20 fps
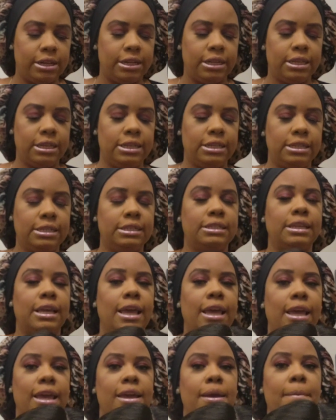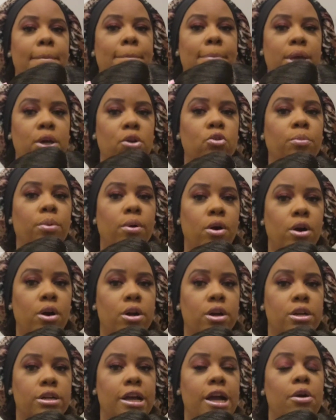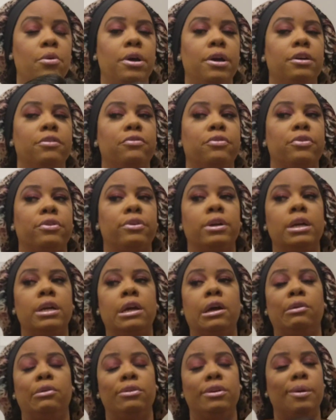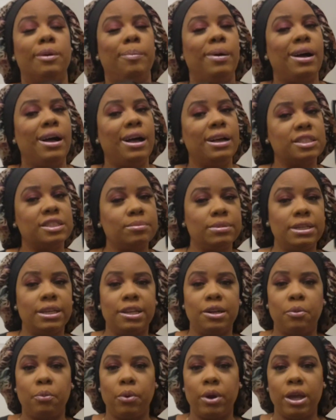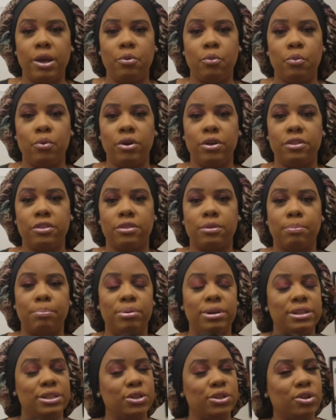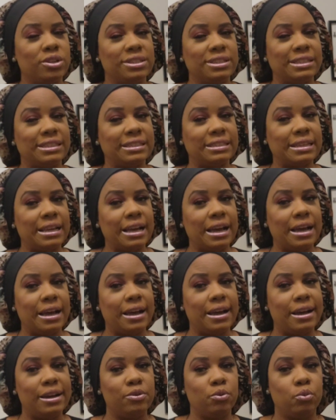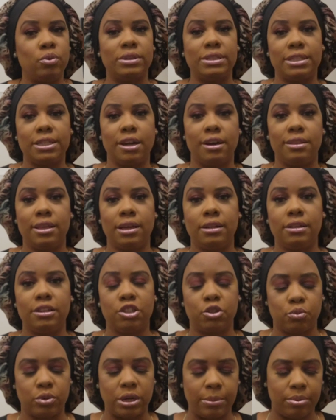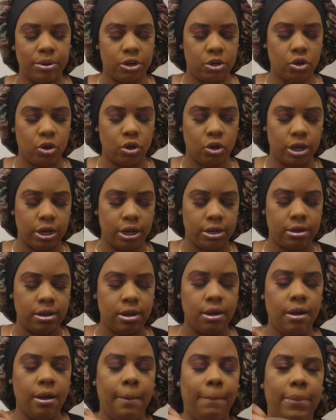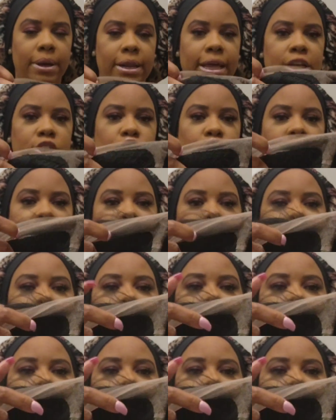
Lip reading: is a middle part. However, you could possibly get away with putting it on the side. We'll see how that looks when I put it on. But as you can see